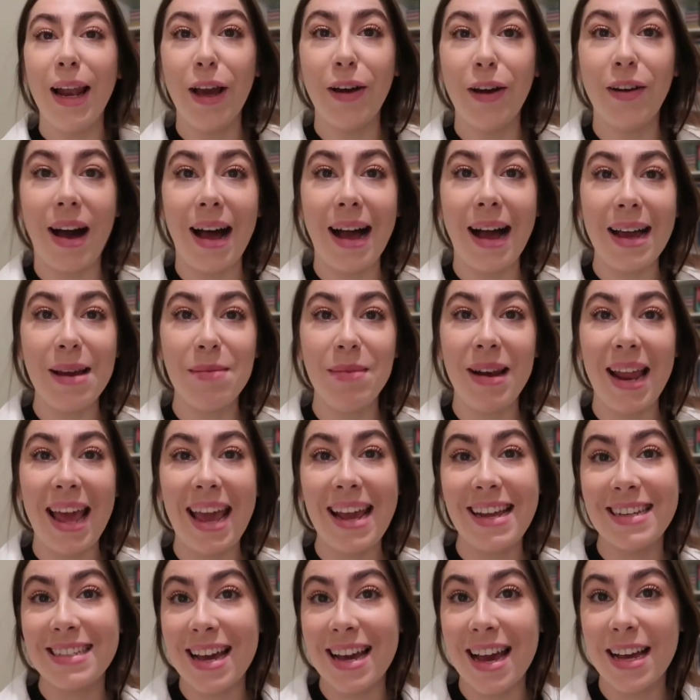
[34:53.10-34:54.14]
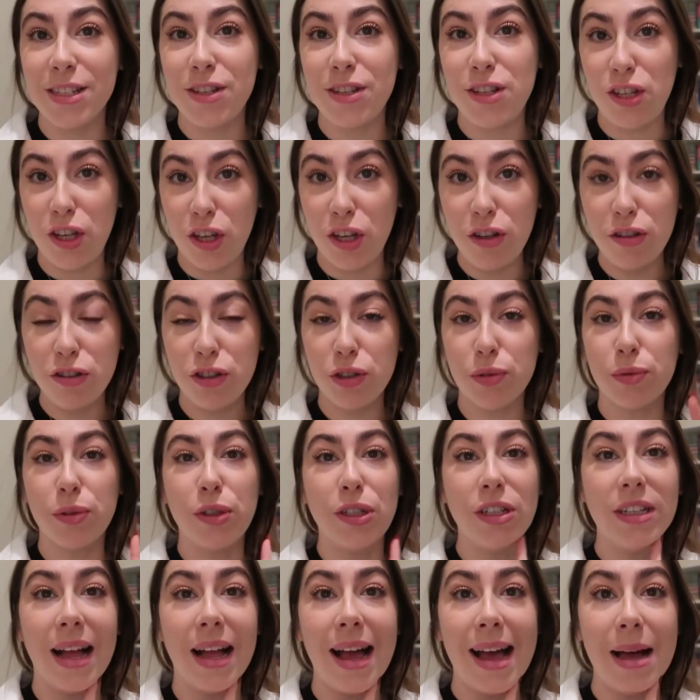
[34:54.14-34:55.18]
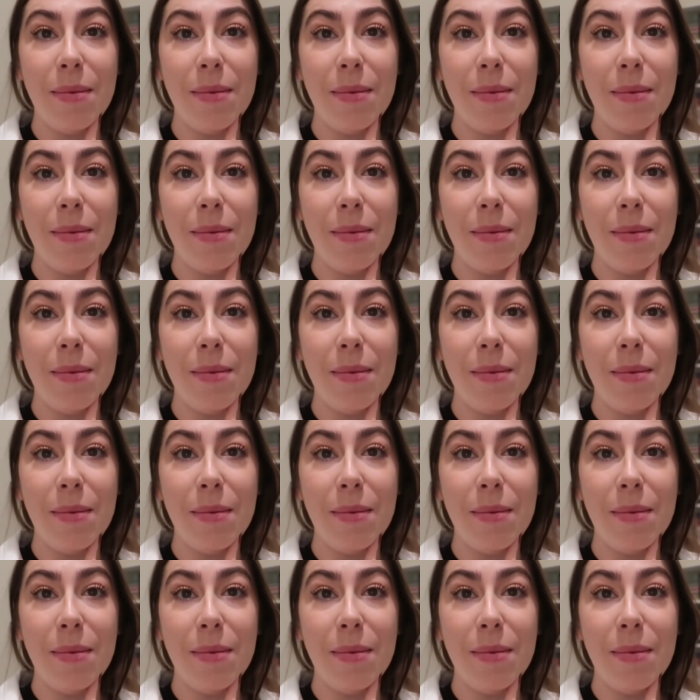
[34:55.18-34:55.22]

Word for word: Hello, I am late as usual.